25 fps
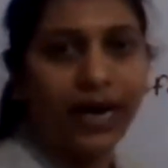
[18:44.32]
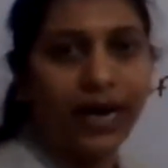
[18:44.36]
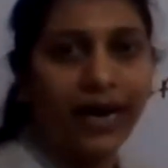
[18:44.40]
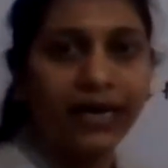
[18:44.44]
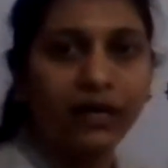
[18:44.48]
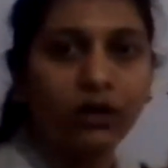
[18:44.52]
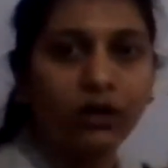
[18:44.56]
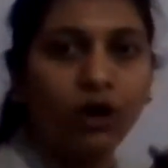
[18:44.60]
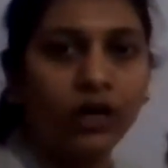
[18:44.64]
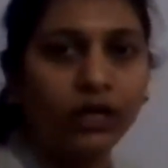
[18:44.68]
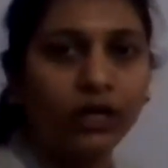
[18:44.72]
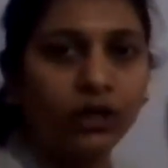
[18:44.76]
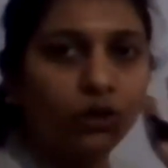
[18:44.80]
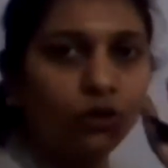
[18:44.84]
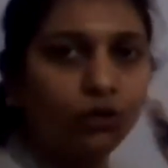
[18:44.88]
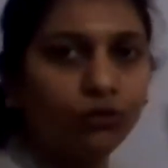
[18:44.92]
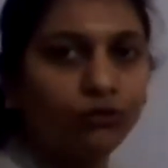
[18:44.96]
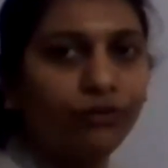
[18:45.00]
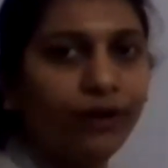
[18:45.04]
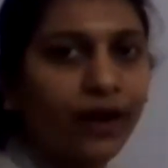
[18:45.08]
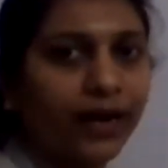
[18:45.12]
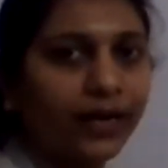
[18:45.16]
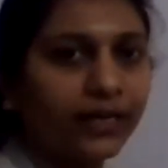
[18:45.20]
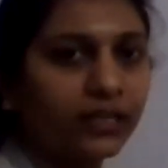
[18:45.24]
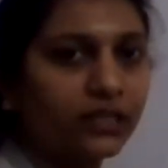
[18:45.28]
I got
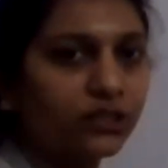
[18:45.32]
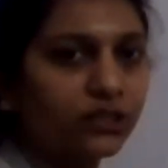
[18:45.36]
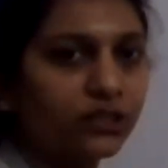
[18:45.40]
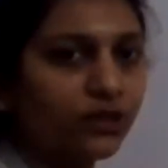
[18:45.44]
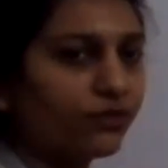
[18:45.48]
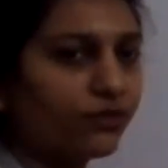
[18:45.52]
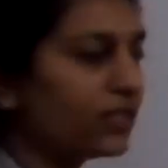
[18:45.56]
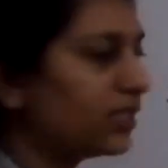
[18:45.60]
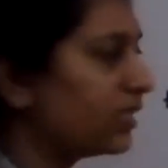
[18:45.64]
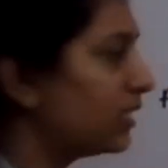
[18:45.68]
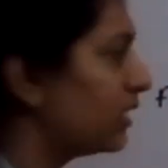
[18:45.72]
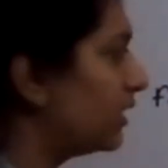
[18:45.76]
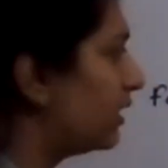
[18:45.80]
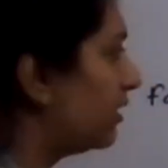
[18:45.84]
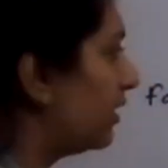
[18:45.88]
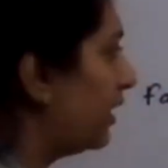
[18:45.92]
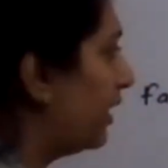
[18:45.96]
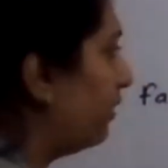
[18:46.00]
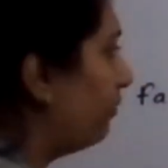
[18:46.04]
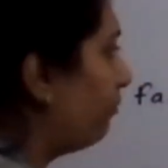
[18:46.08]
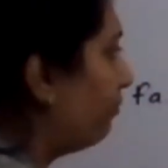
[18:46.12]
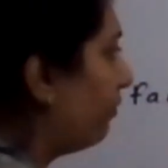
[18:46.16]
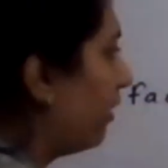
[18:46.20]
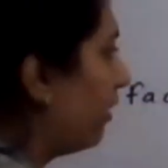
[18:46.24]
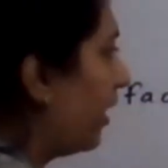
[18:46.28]
two factors of
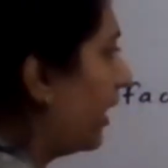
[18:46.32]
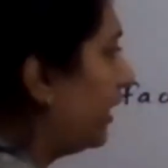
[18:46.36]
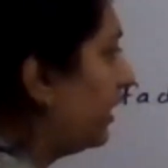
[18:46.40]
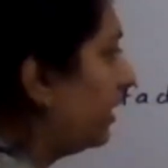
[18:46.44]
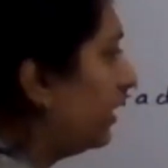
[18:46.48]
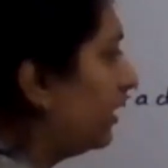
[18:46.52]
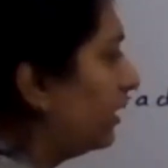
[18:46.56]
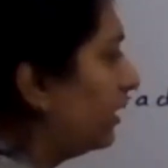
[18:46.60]
63, 1